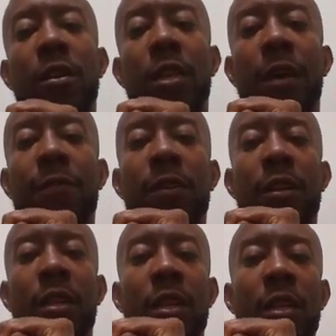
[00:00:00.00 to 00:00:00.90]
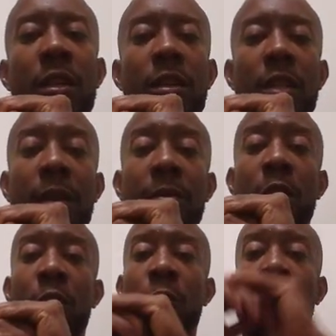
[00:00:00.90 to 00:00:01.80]
definitely let me
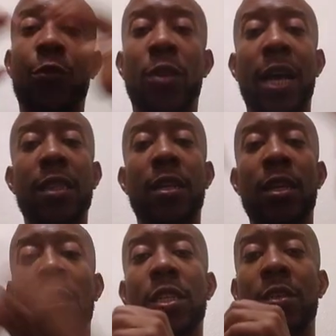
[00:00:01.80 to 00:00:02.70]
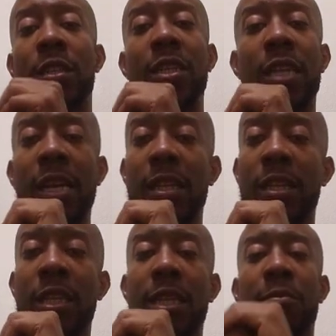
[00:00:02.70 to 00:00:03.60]
know if you like the list, you dislike the
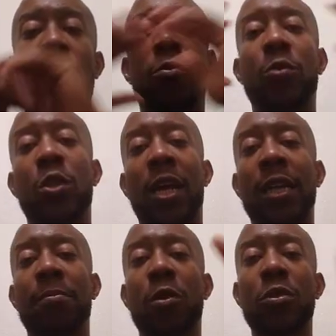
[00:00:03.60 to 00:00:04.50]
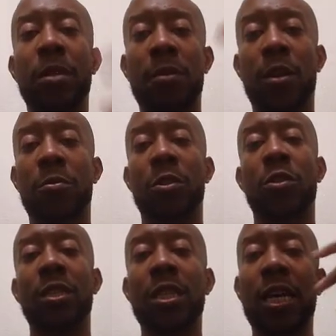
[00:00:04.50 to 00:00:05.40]
list. Let me know what you liked most. Let me know what you
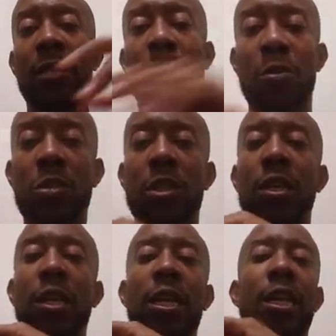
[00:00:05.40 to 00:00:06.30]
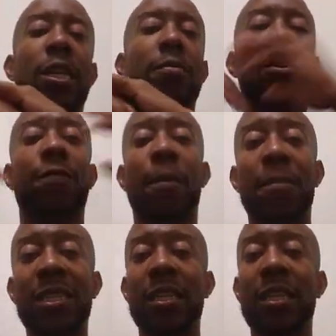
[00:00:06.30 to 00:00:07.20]
dislike most. Let me know if I
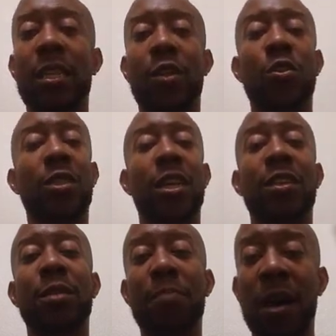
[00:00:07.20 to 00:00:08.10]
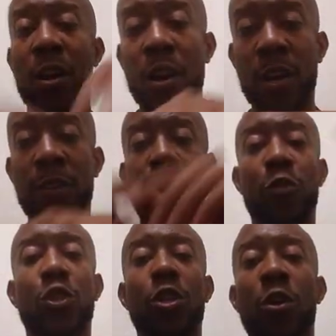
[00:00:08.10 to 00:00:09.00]
missed anything, you think I spot on
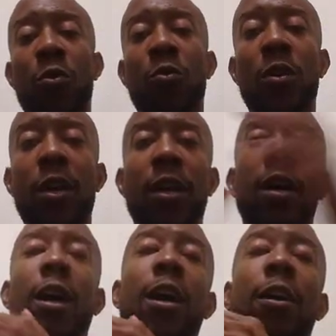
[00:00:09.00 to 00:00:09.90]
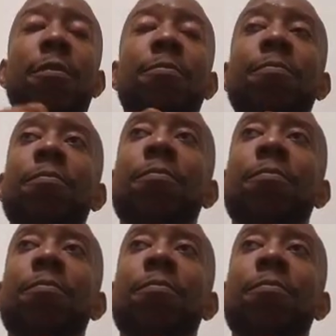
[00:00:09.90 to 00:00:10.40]
for show. Um,